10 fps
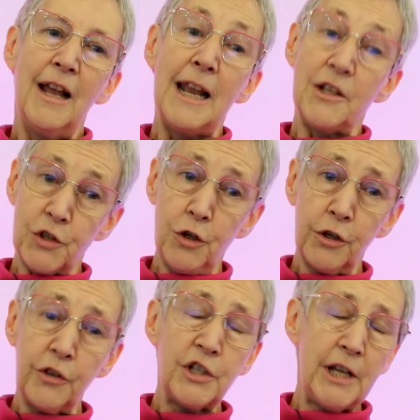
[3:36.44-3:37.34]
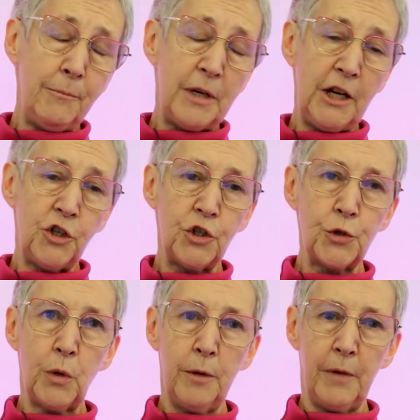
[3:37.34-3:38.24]
Let's look at the
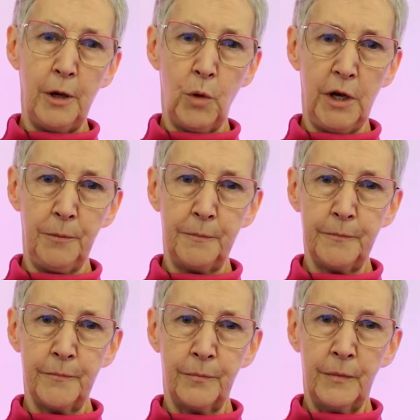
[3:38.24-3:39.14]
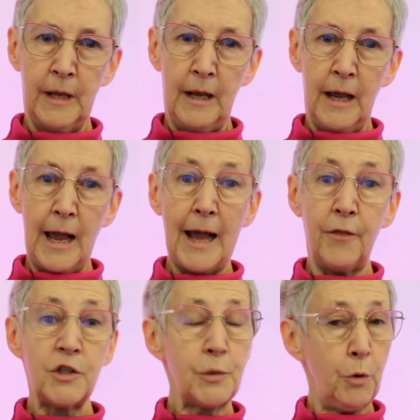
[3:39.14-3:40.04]
temptations one by one,
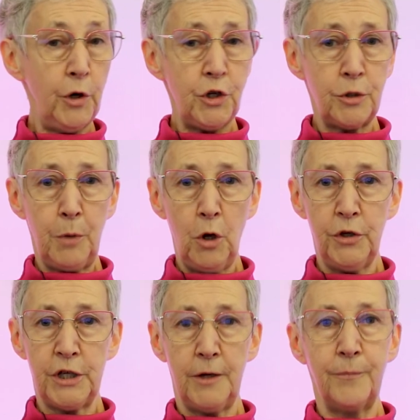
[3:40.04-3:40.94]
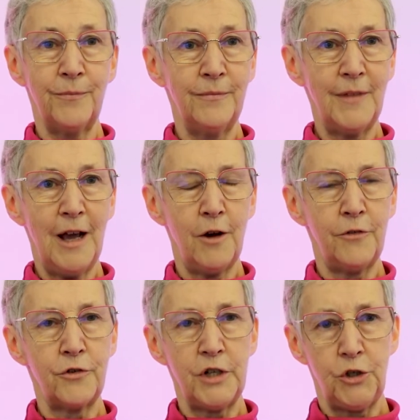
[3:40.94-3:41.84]
and there's a point to ponder
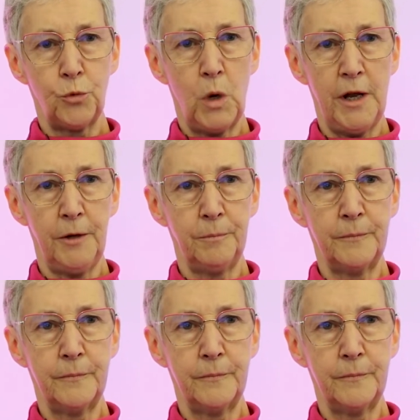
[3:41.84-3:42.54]
after each one.